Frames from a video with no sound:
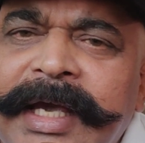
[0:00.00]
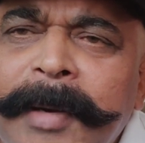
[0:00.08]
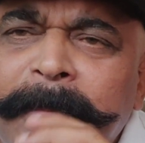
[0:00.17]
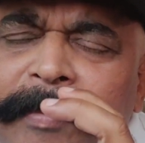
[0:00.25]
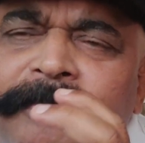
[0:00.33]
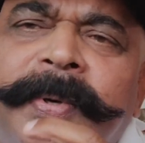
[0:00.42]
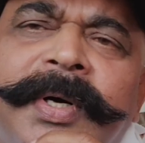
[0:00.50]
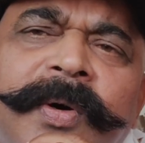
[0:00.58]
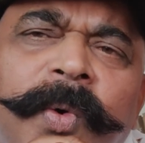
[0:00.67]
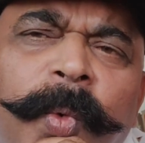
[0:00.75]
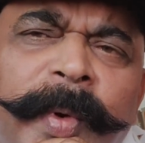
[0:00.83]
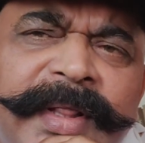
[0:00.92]
came up
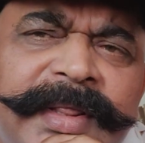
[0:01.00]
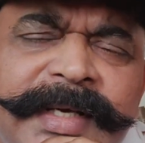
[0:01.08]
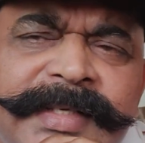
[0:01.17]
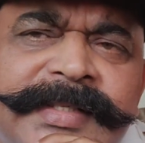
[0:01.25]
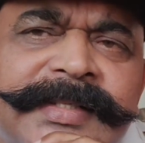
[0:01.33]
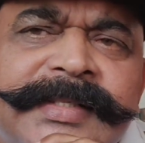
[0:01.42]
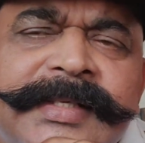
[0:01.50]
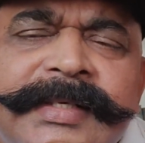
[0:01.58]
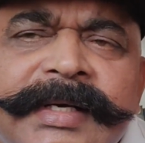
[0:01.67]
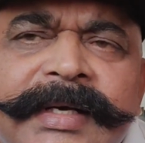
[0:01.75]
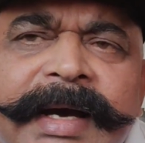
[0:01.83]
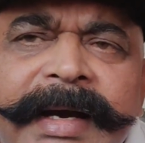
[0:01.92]
with this
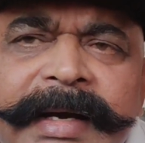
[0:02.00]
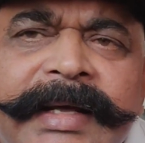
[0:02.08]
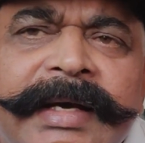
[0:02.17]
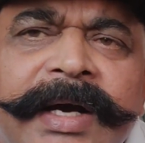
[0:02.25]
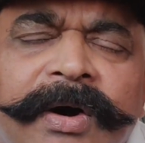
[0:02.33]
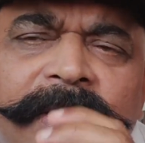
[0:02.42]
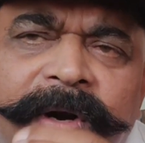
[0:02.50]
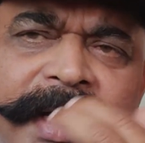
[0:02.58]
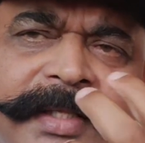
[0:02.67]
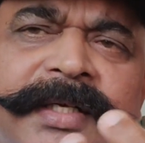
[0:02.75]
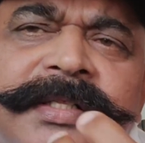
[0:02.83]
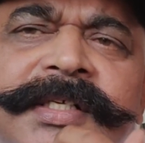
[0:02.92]
idea or
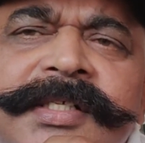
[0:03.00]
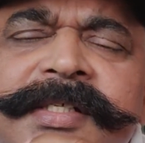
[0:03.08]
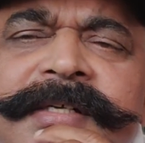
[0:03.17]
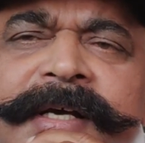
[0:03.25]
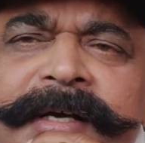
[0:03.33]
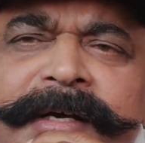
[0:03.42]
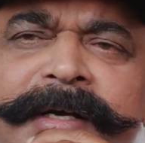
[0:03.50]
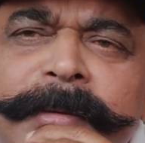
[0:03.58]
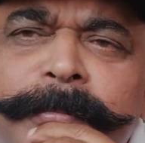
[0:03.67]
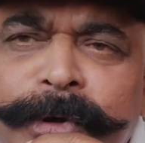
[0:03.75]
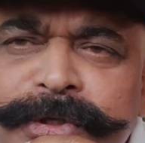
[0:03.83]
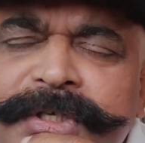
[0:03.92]
rather this
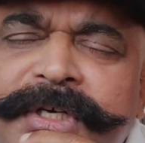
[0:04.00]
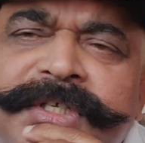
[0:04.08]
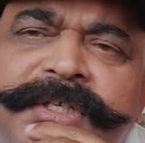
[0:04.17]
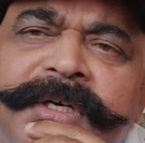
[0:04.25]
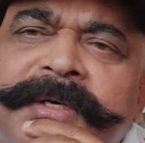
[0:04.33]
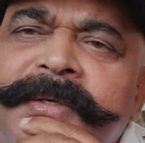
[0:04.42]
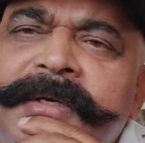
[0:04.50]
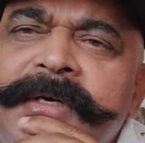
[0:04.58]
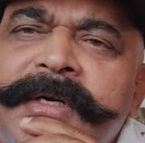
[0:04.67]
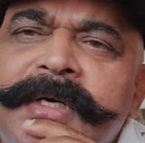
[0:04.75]
projection